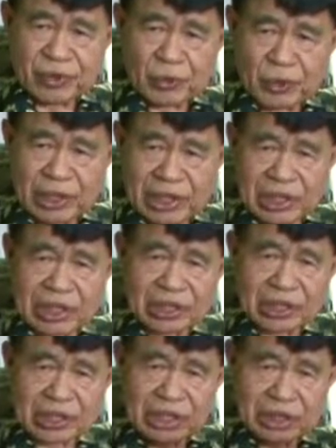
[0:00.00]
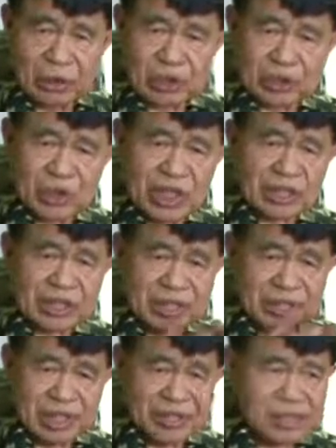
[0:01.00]
Well, there are also other
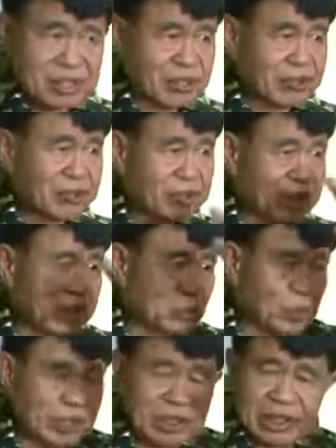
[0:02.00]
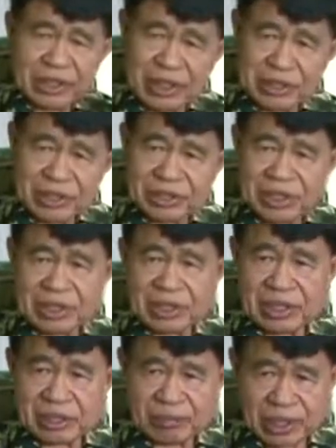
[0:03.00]
things that we cannot understand
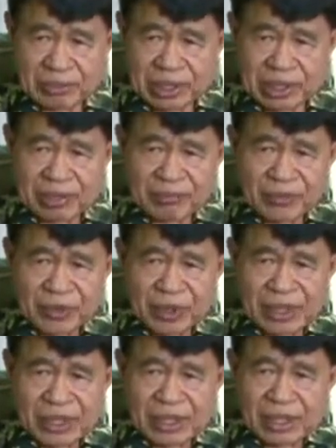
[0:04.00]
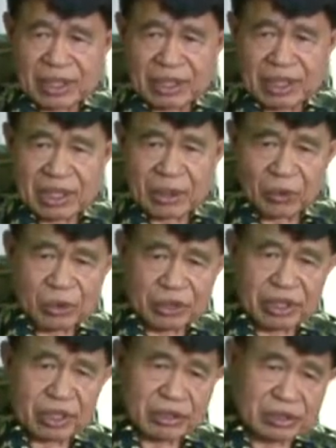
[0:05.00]
in the Bible.
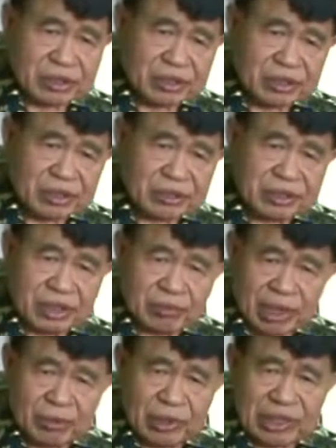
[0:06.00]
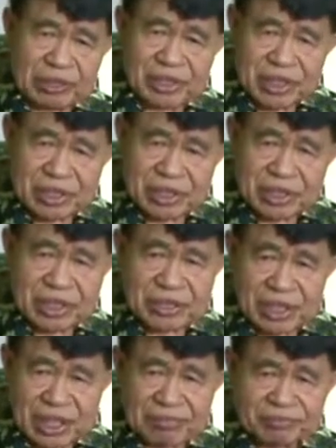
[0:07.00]
According to the Bible, it says
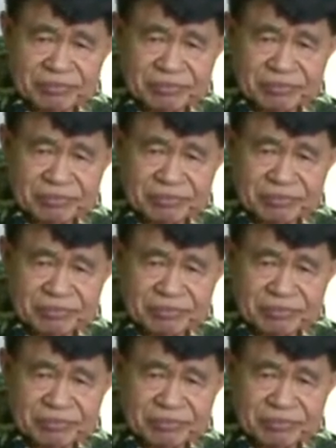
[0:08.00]
itself,